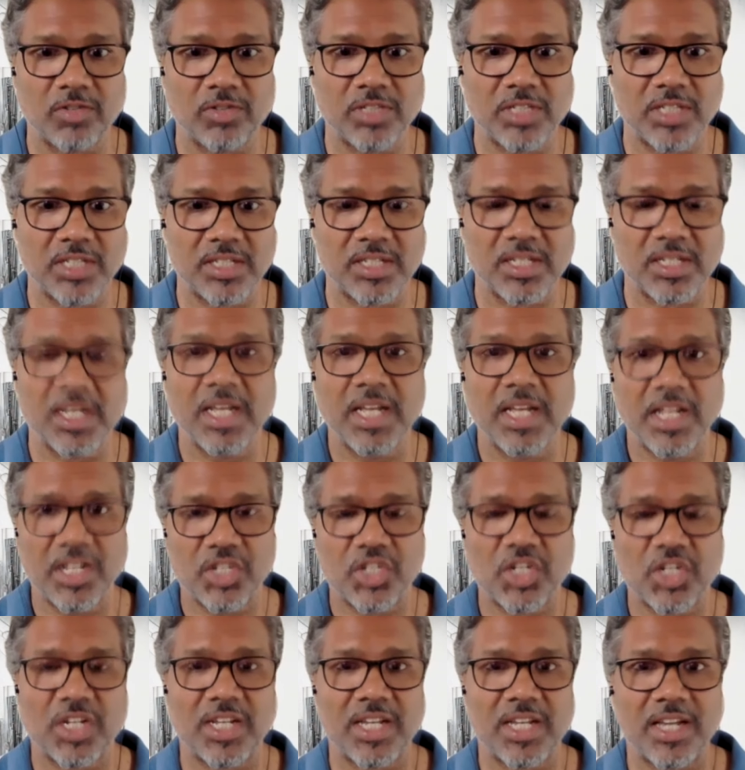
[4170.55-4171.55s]
these
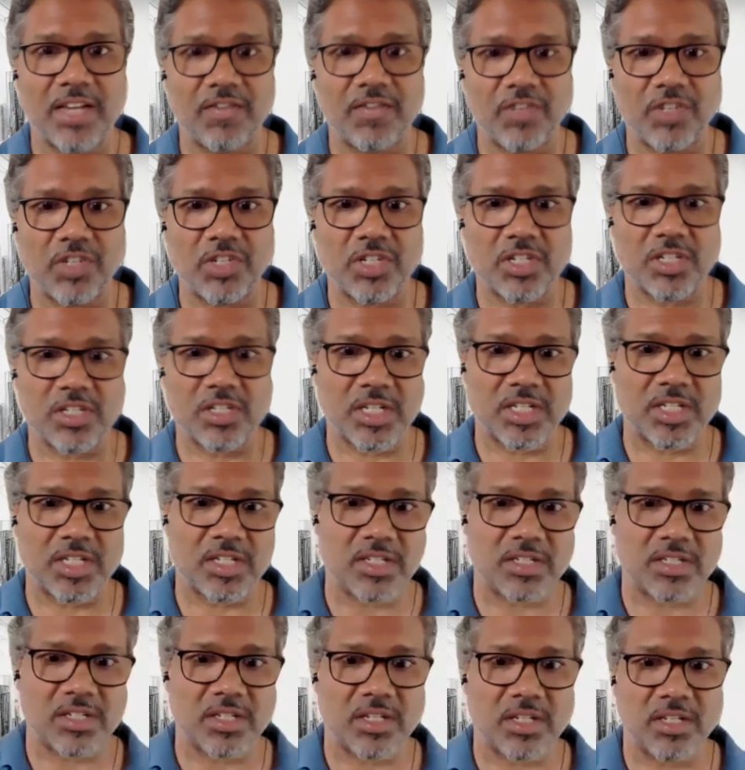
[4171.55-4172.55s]
Gen AI features such
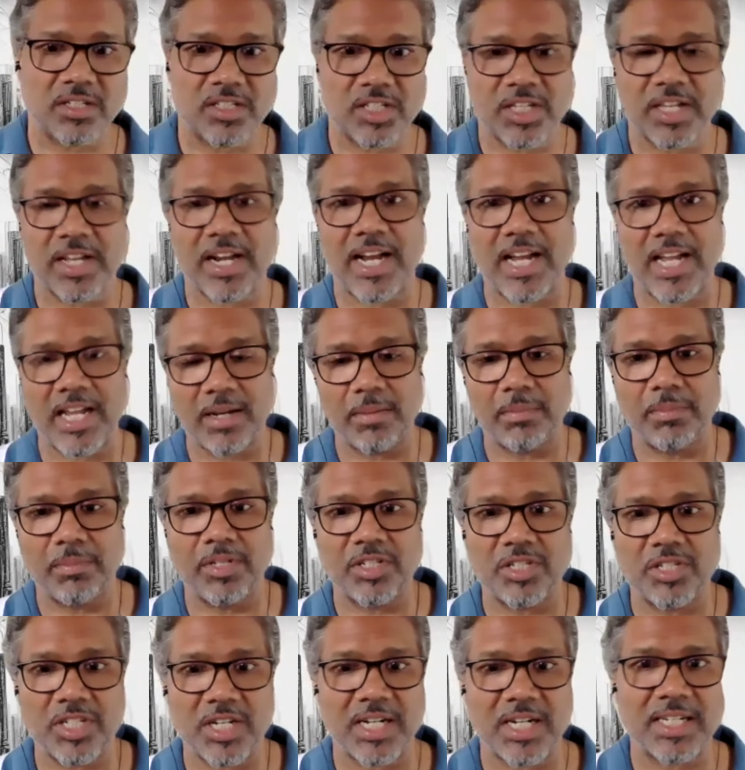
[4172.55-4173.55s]
as Scribe,
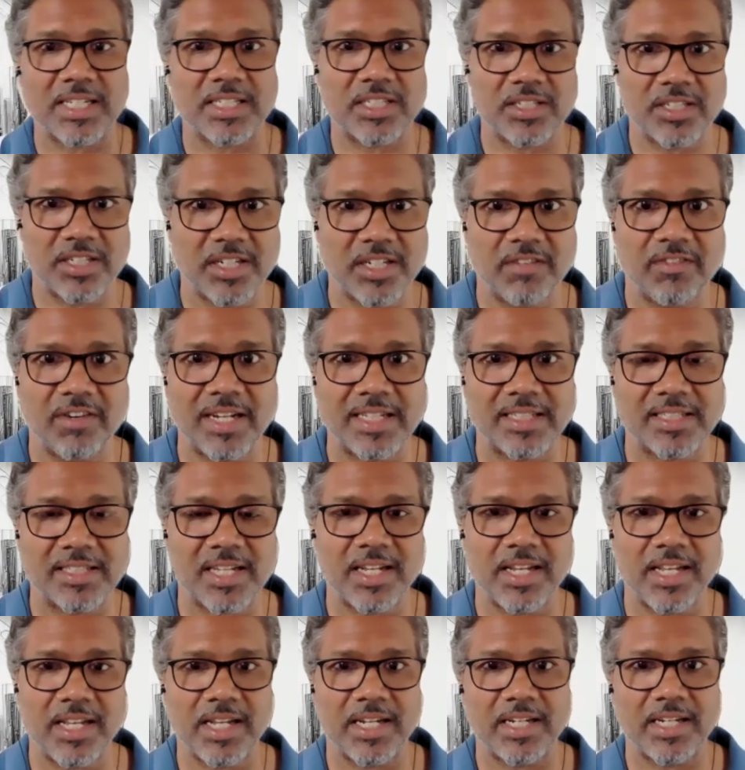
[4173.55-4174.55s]
Discharge, Device
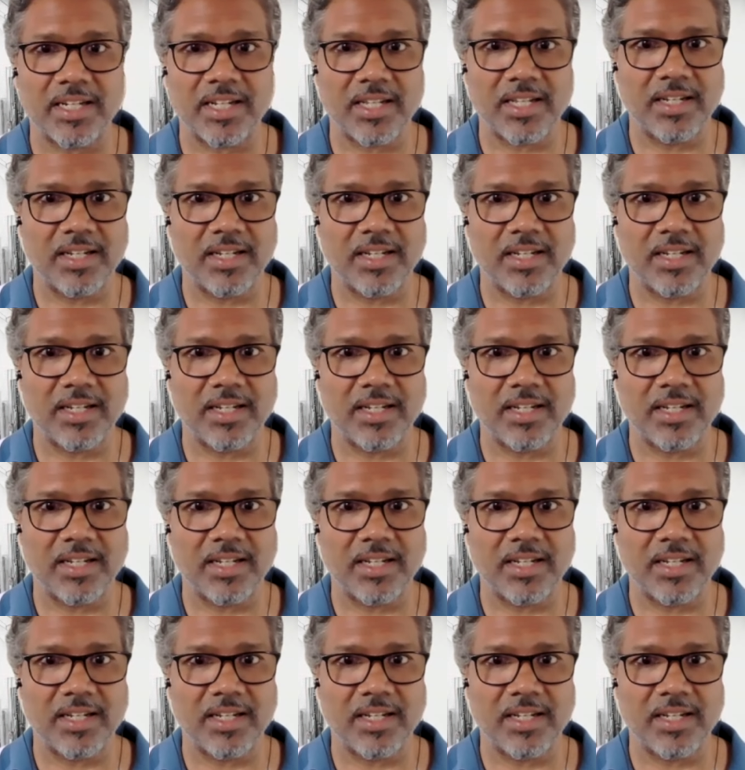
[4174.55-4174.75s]
Connect,